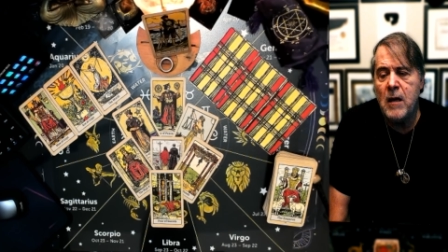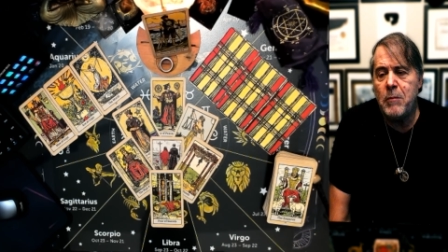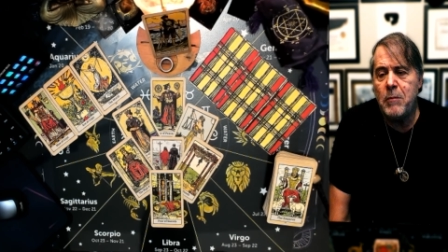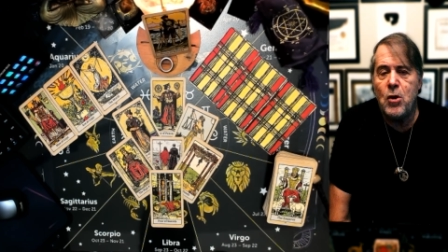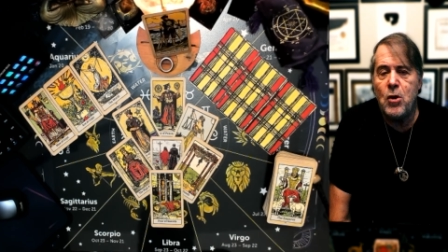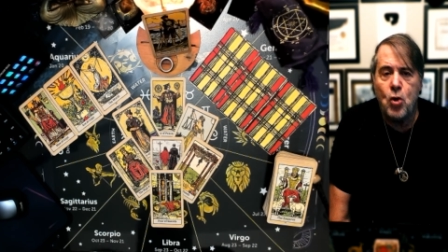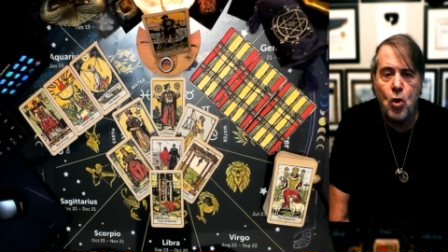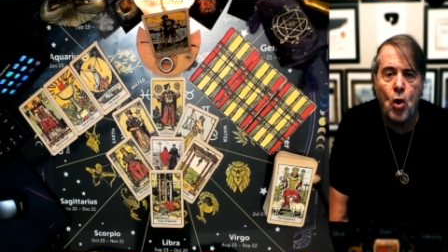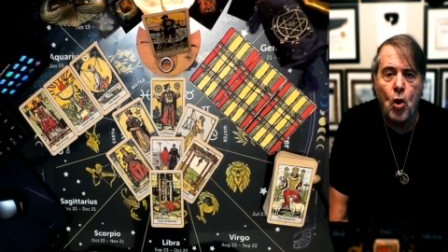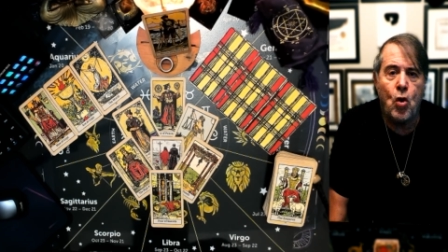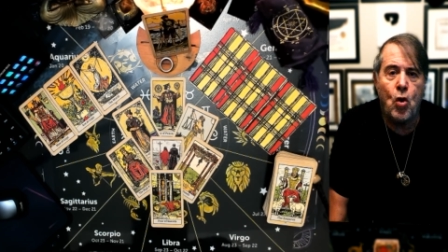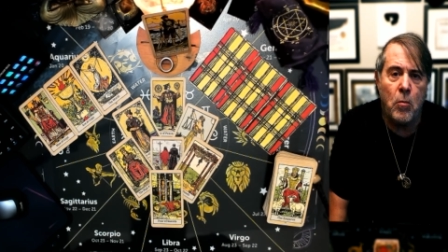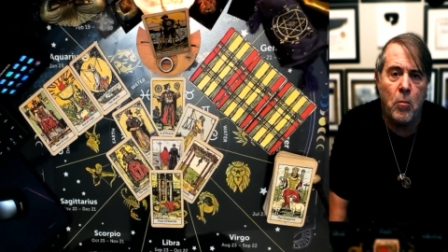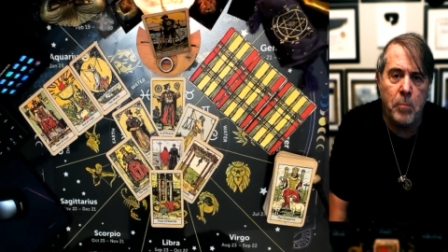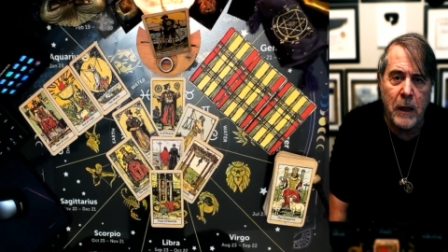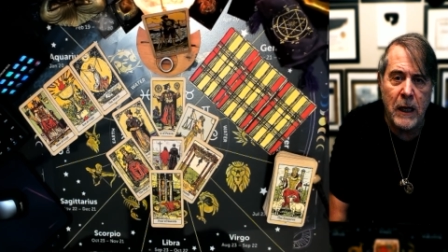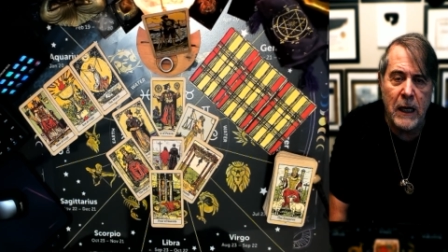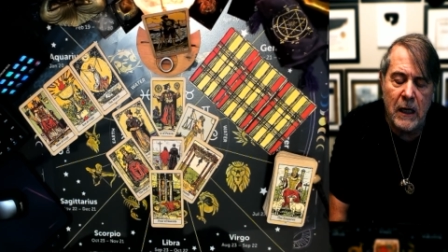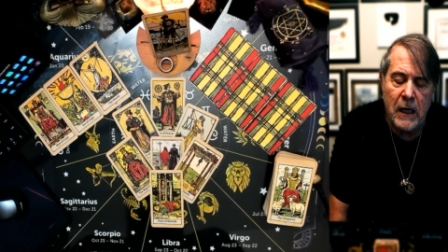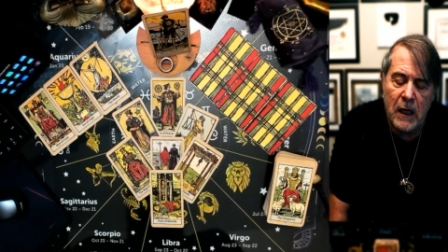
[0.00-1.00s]
you're not
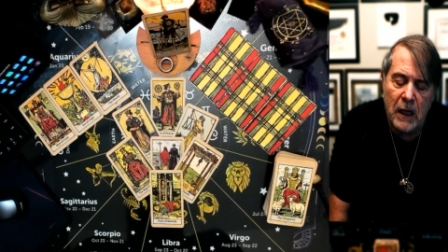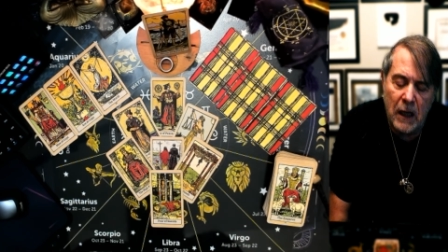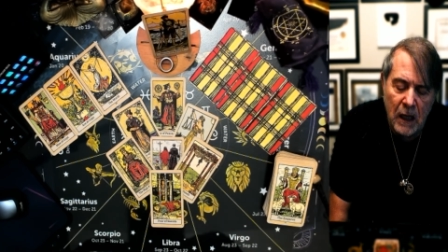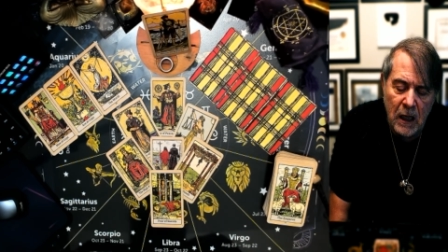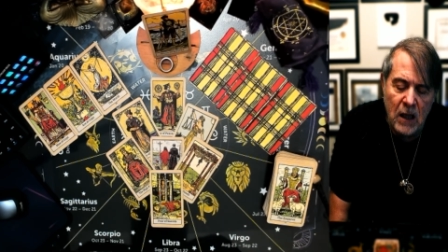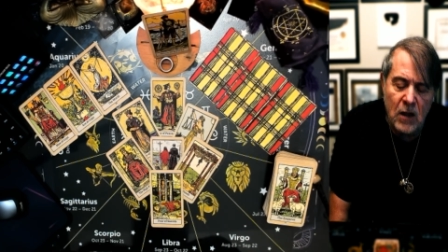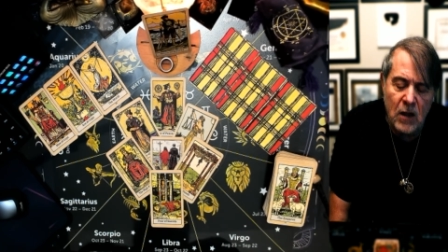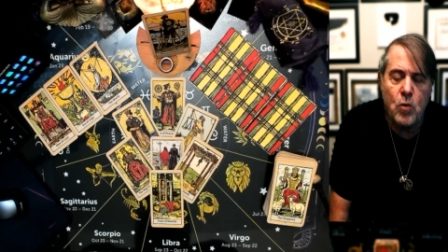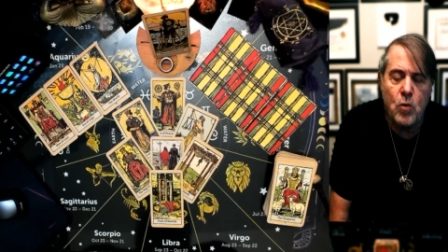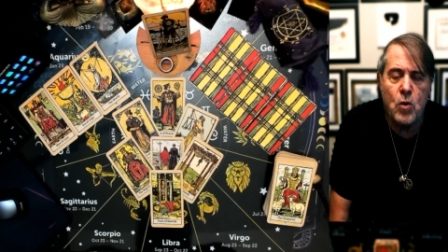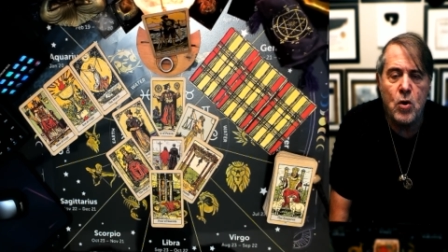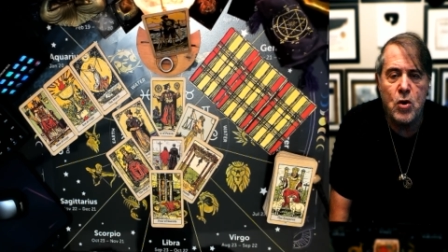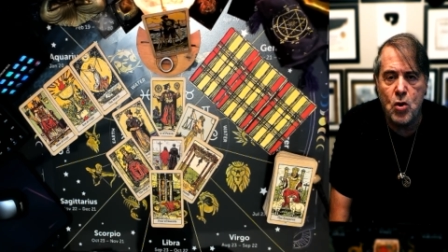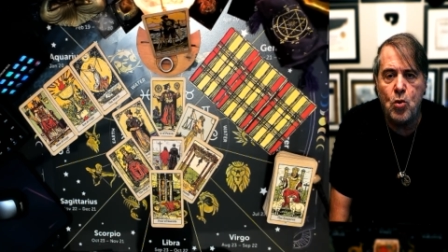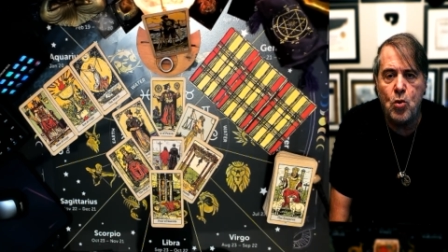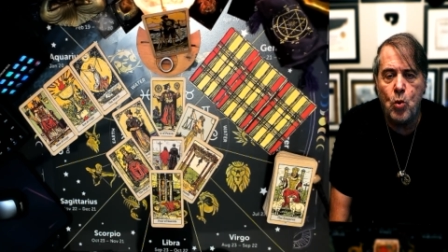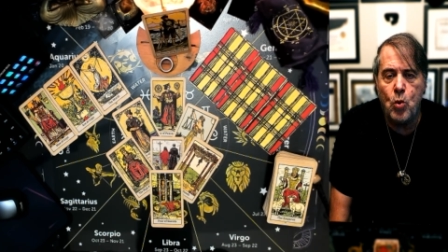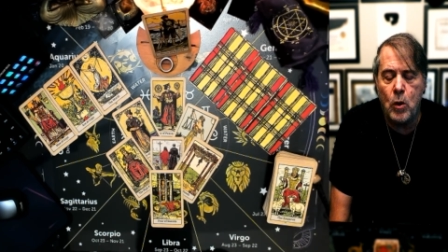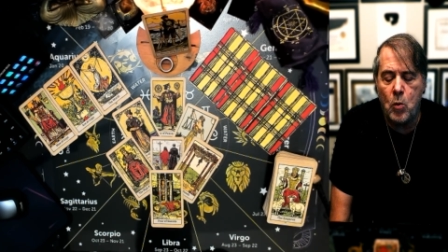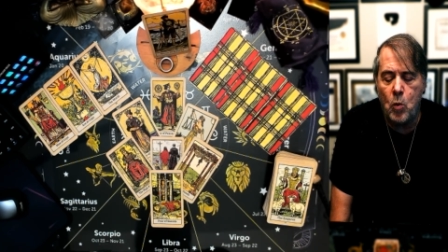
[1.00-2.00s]
complaining. In other words, you're
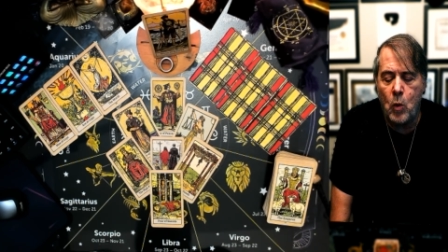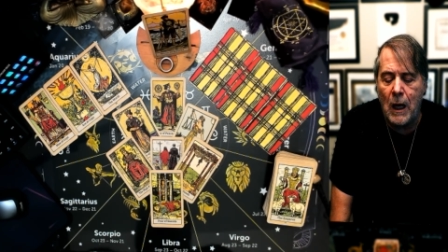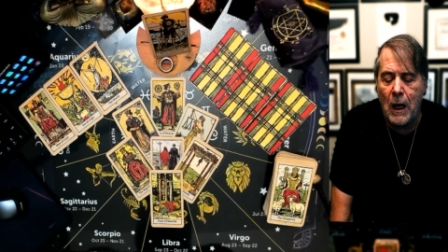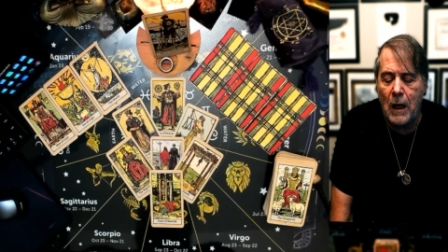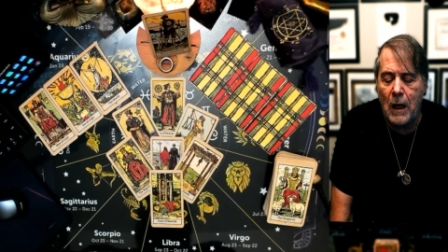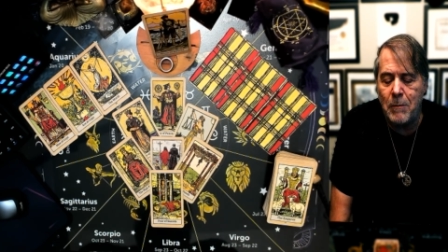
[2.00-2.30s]
doing well.